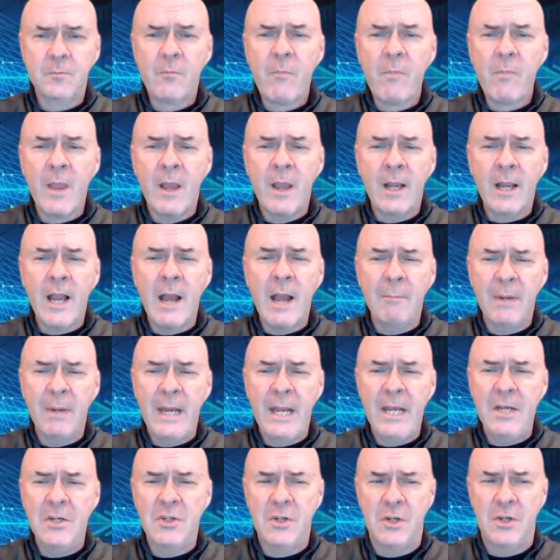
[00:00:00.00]
the
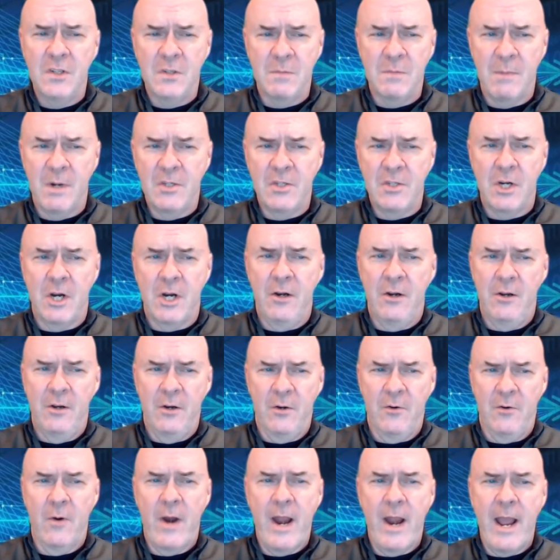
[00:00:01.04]
combination is much harder to
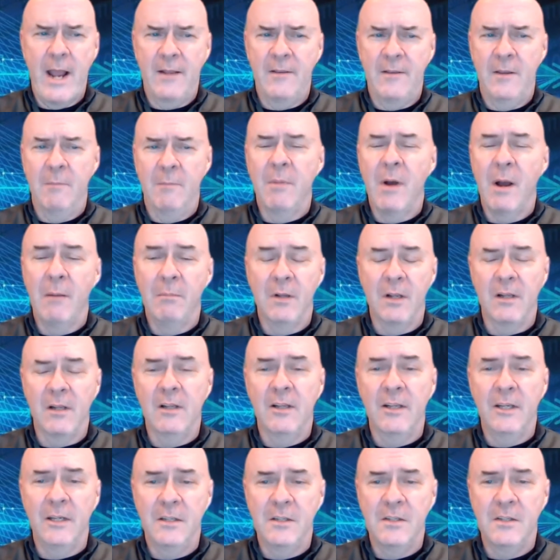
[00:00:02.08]
crack than
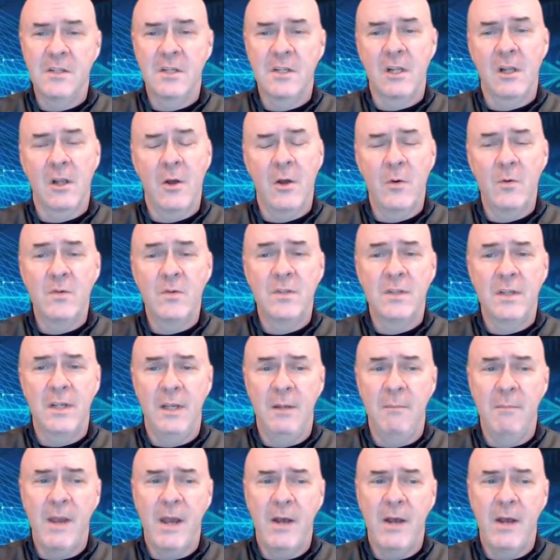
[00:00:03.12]
publicly disclosed
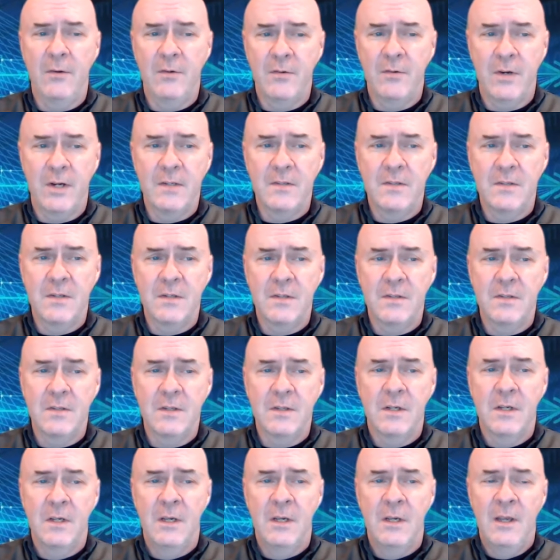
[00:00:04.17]
email addresses,
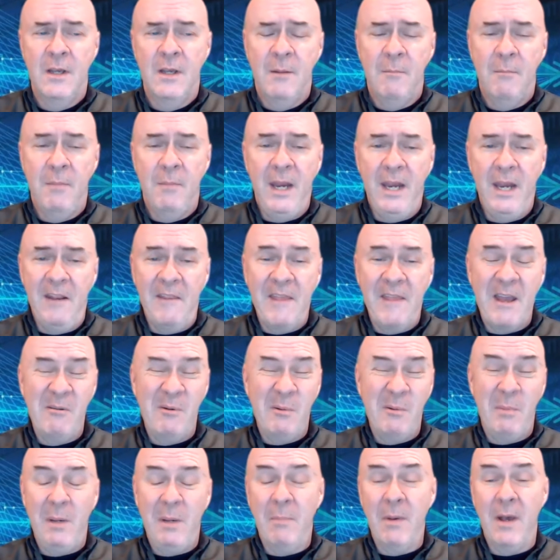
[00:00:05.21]
meaning that would
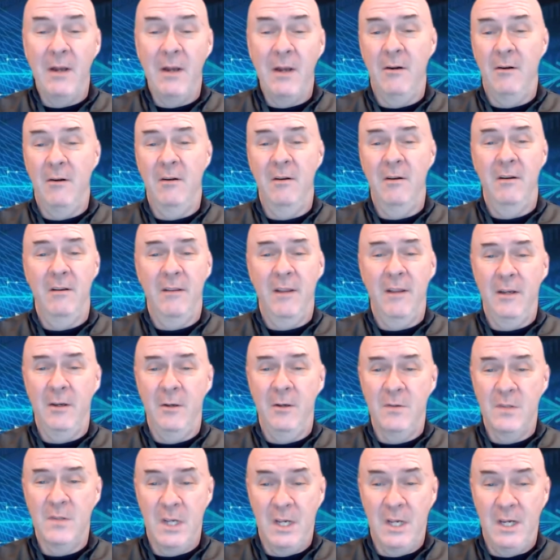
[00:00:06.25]
be better than
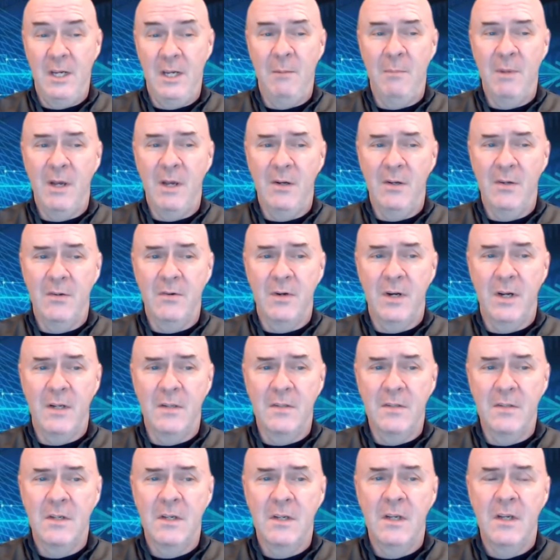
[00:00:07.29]
using an email
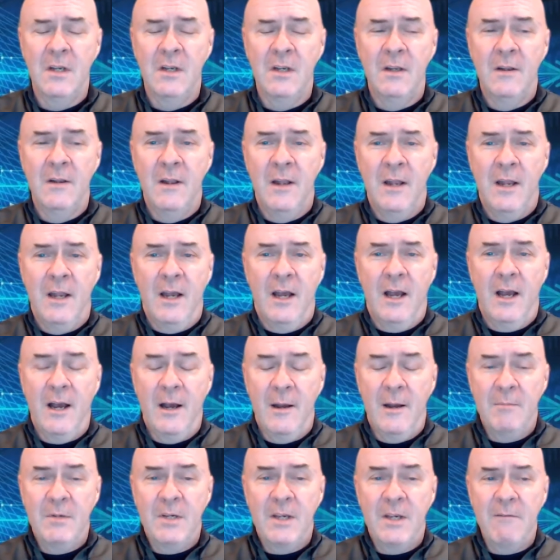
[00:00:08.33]
address.
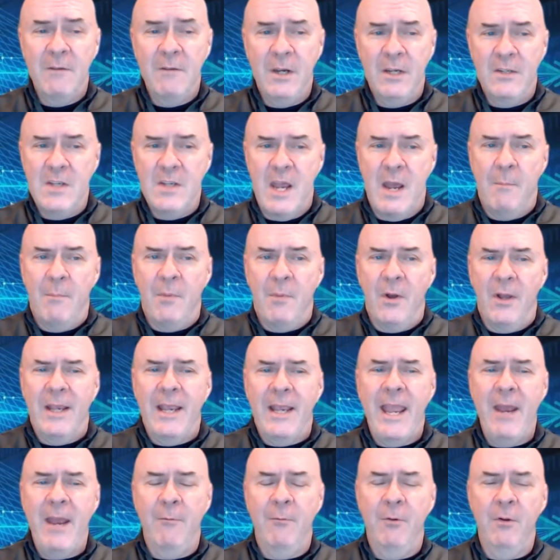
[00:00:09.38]
To give you an example, I
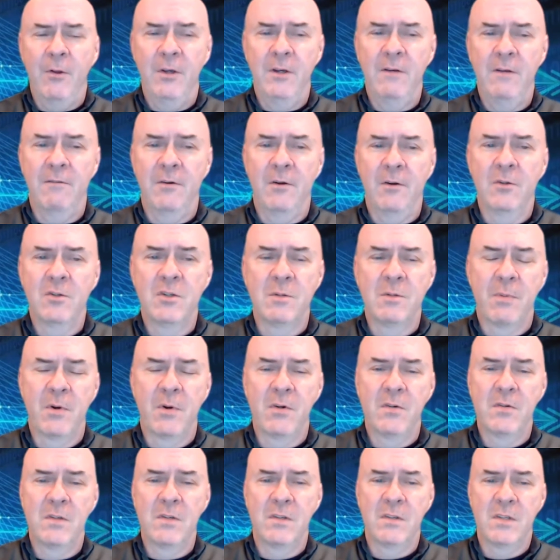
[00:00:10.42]
can't really divulge the
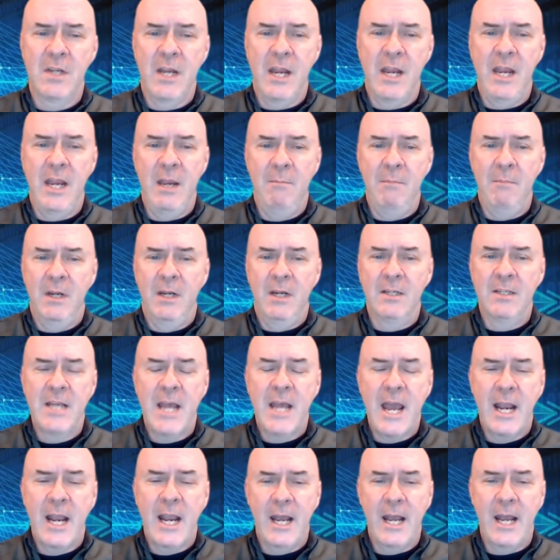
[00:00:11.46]
person's name. An
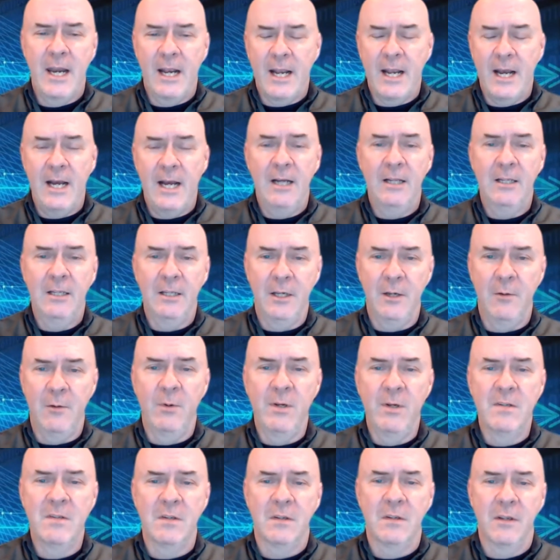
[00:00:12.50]
attack on a colleague
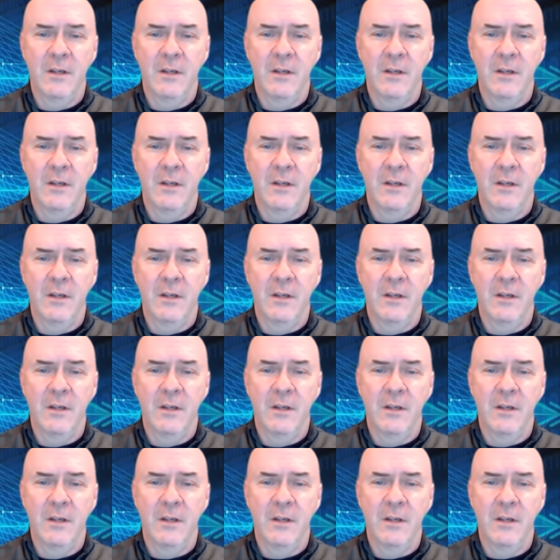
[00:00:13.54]
recently